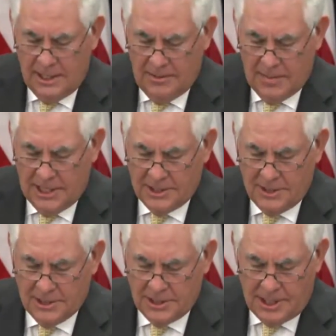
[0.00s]

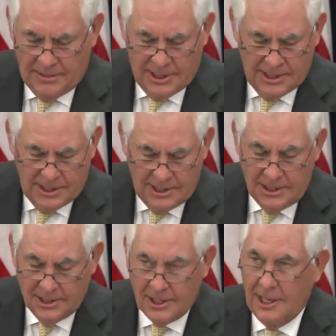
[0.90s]
Ambassador Al-Sabah, and
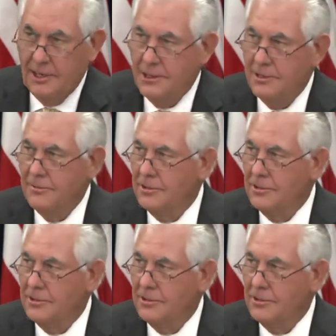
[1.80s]
the entirety of